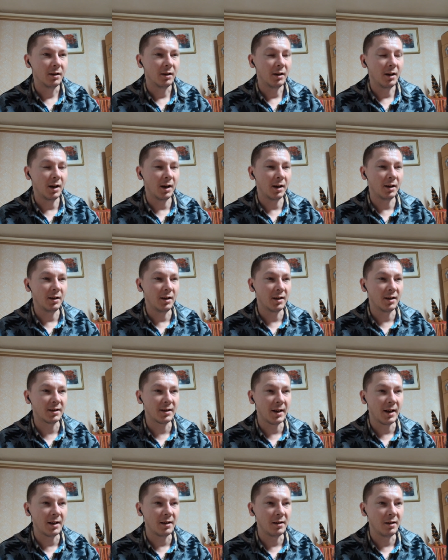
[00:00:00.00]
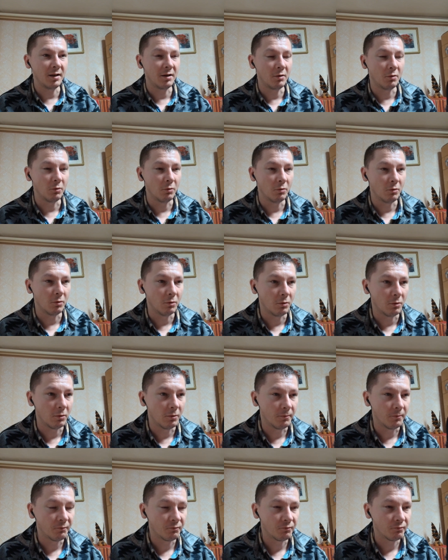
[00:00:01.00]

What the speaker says: I decided to